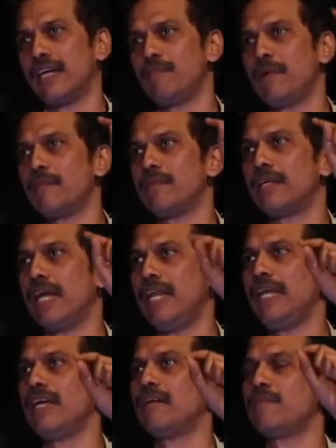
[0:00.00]
In pe-
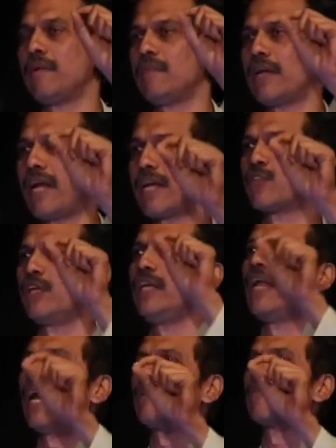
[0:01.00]
Delhi, people are actually
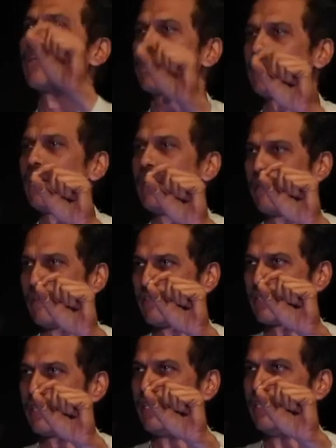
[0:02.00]
dying because of heat
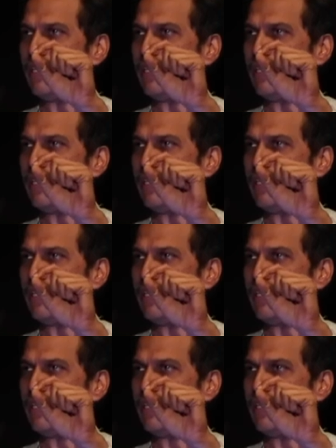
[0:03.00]
waves.